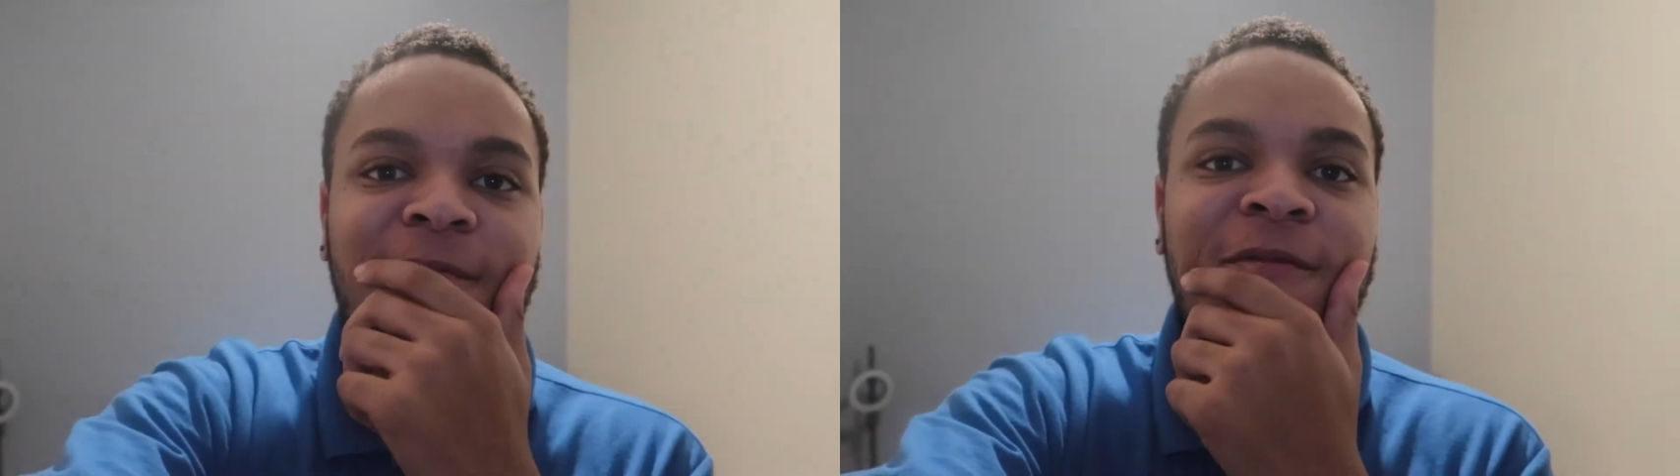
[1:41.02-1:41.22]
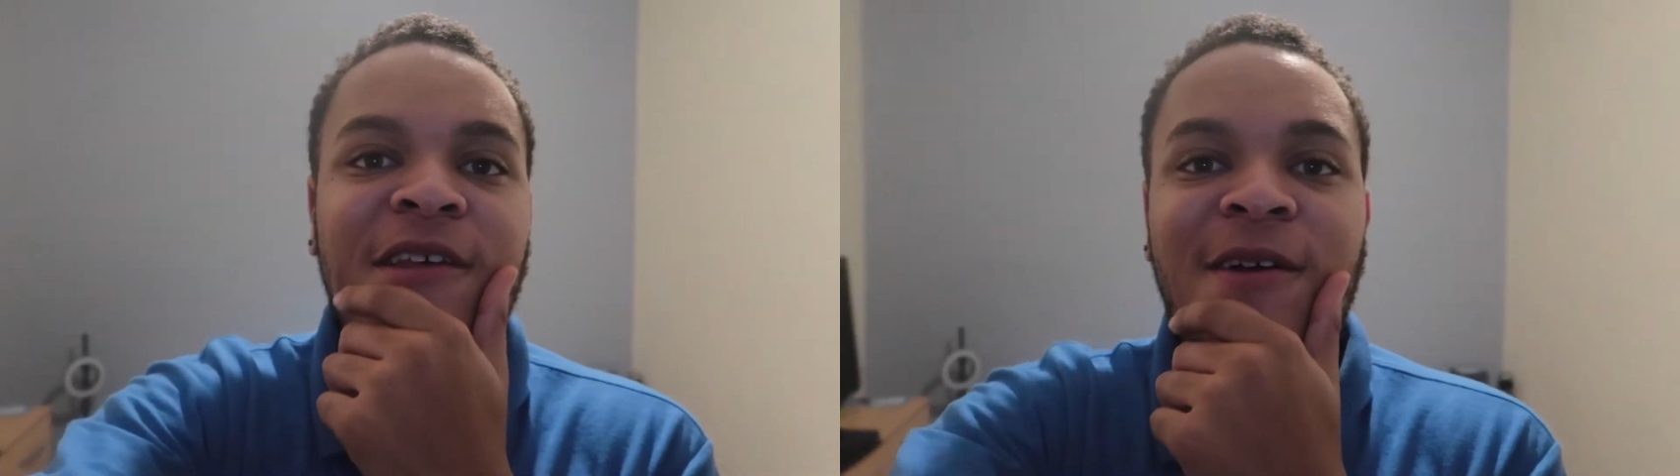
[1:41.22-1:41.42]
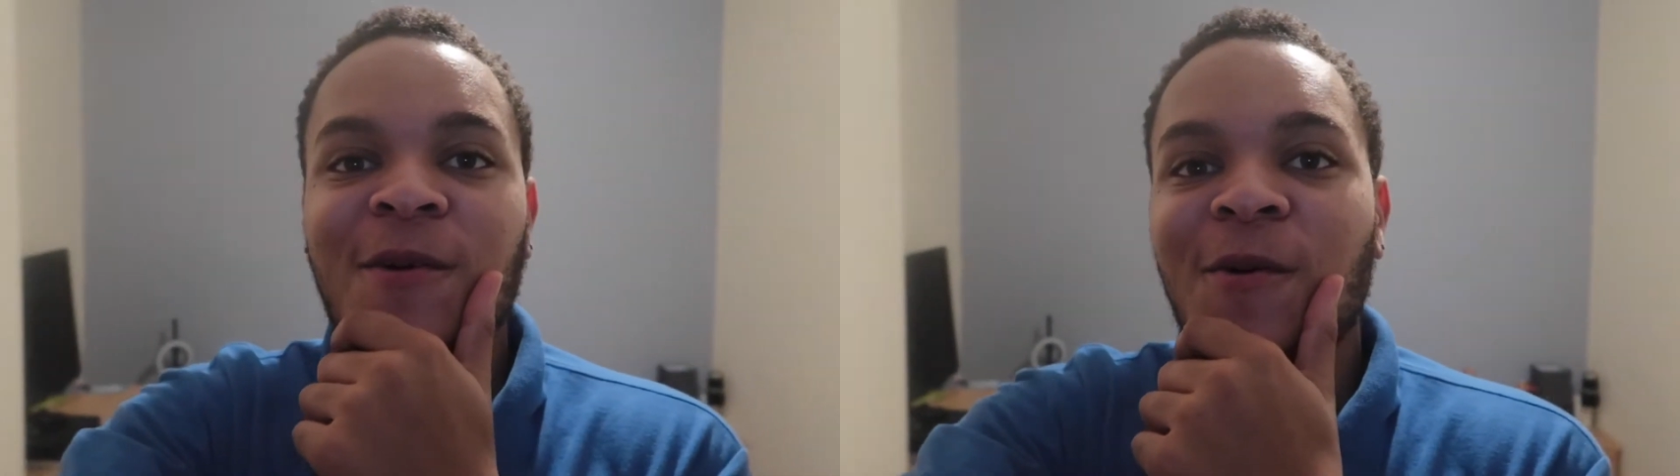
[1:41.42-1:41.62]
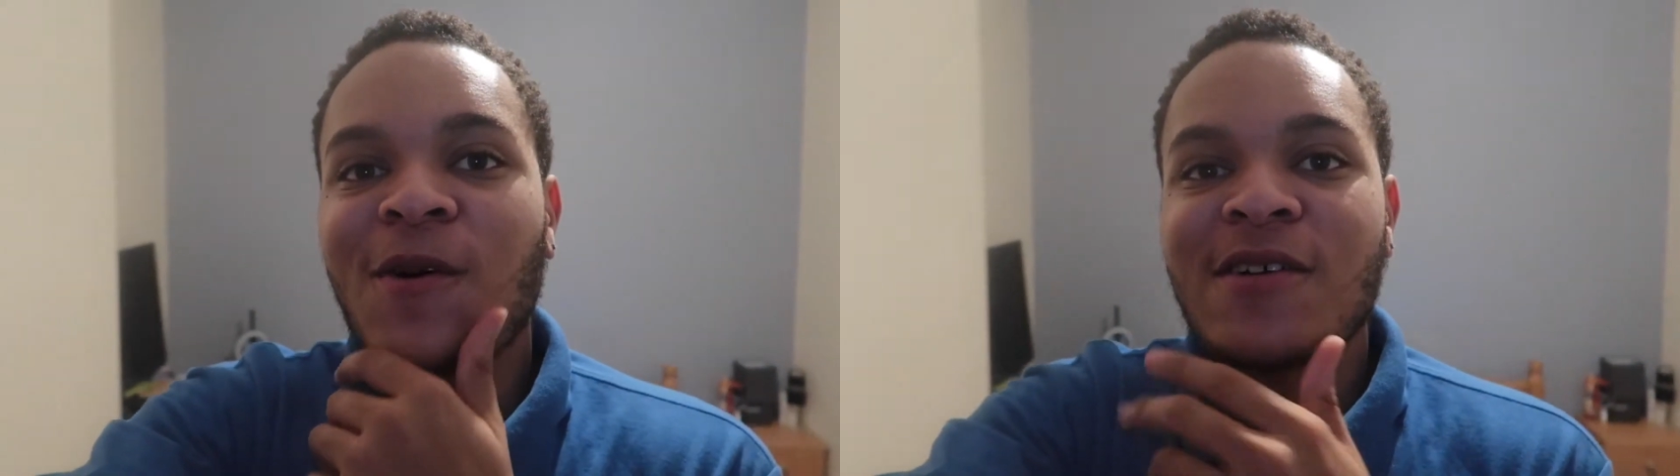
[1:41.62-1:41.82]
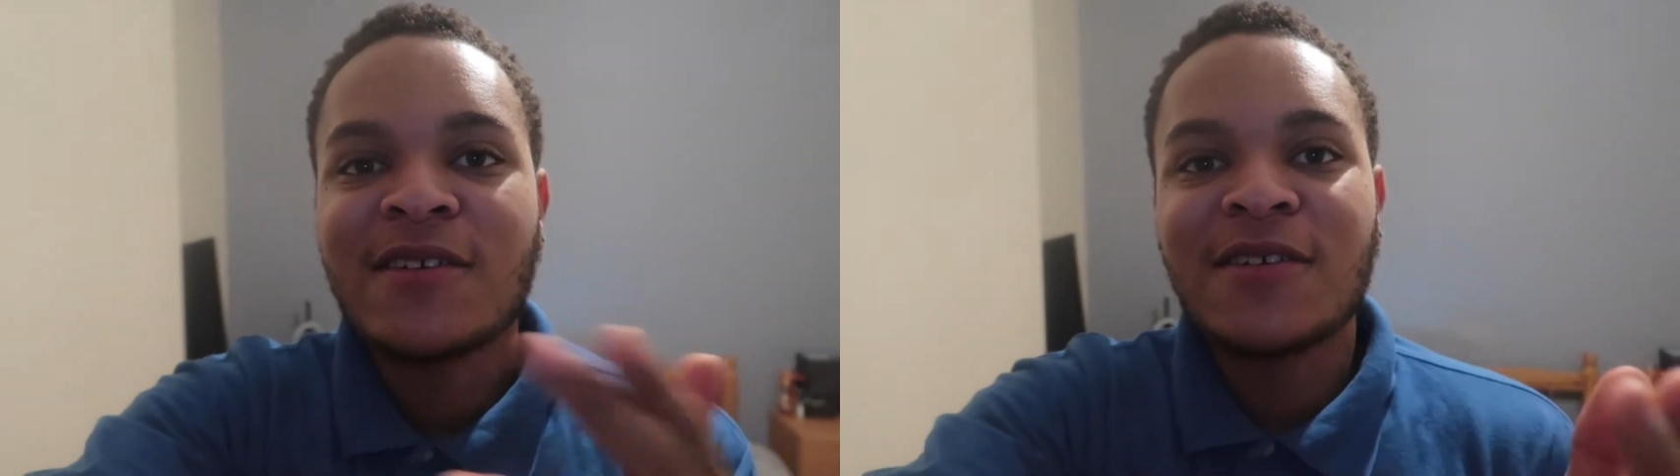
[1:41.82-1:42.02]
Second
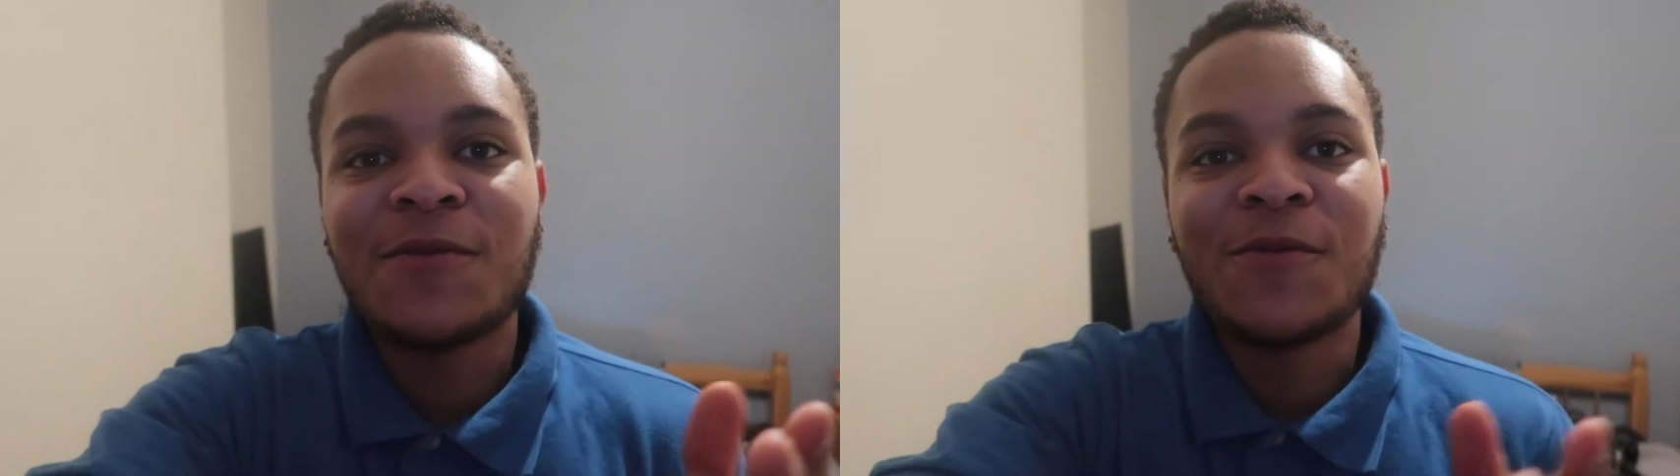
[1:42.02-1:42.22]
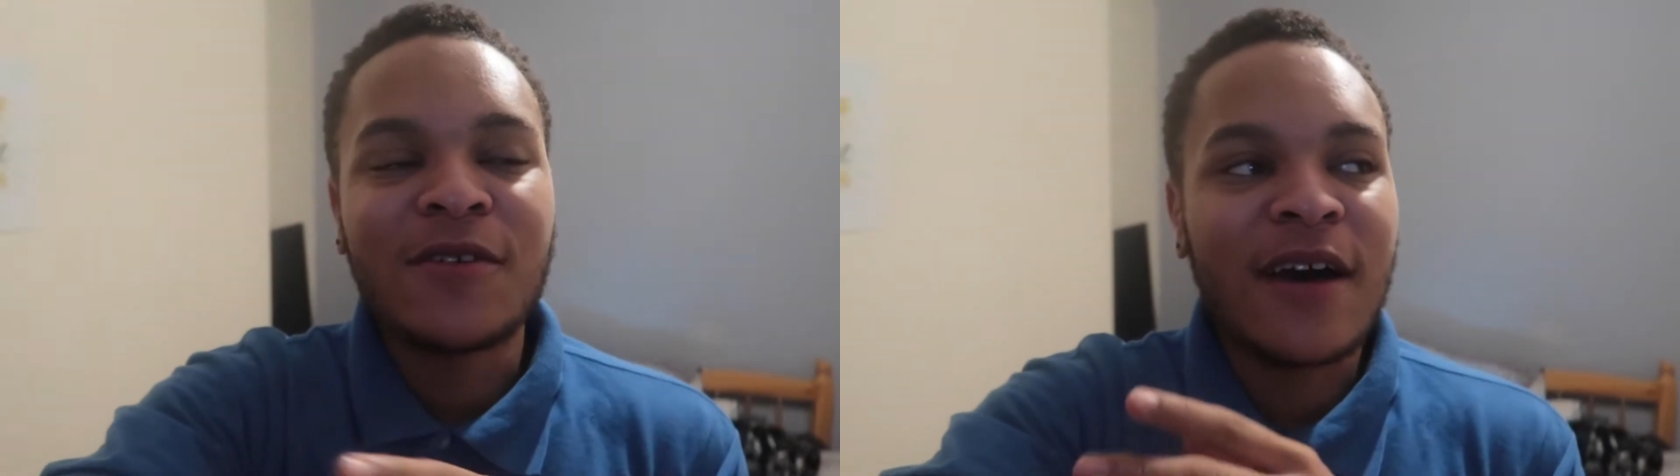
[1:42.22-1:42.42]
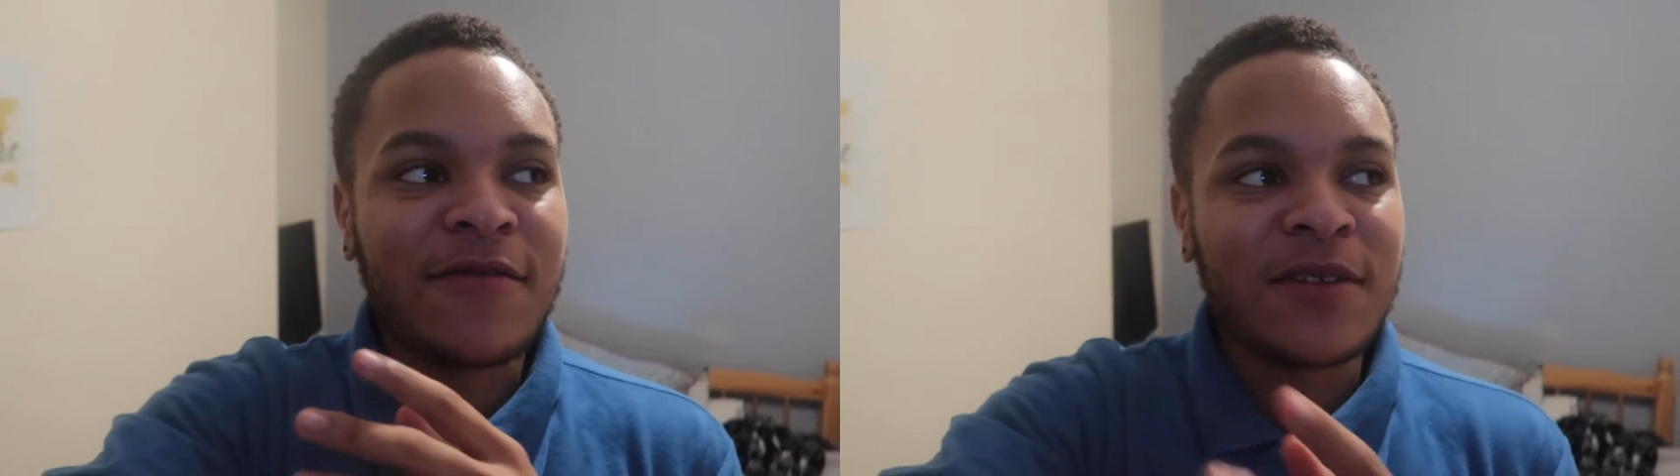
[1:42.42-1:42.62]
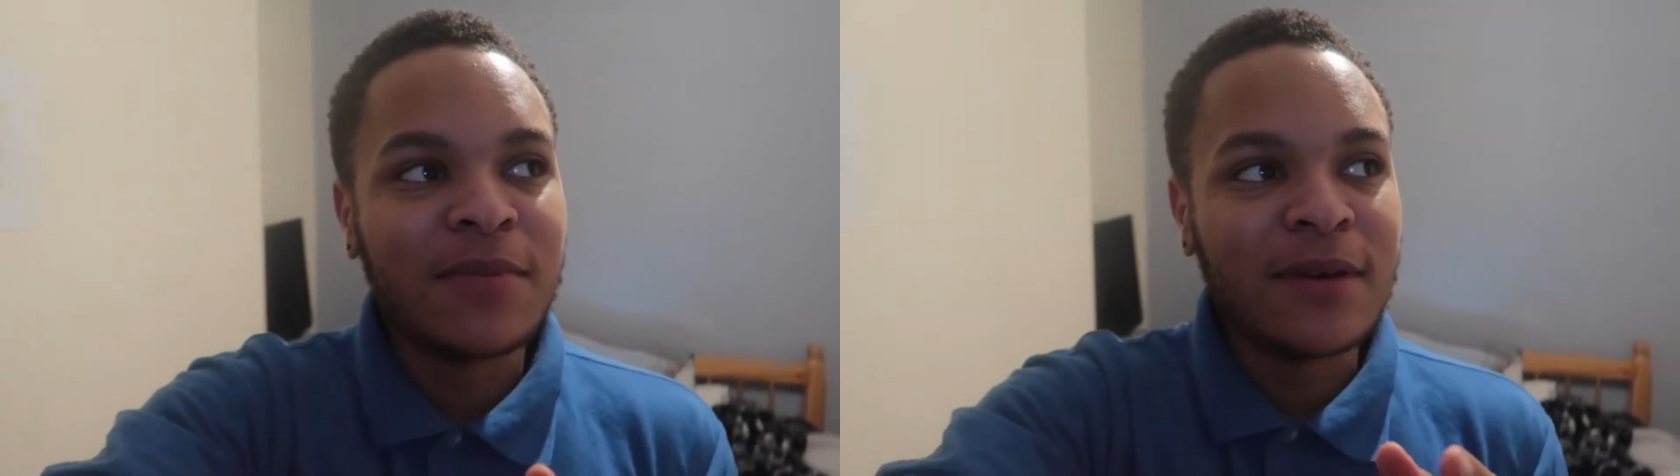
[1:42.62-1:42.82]
question would have to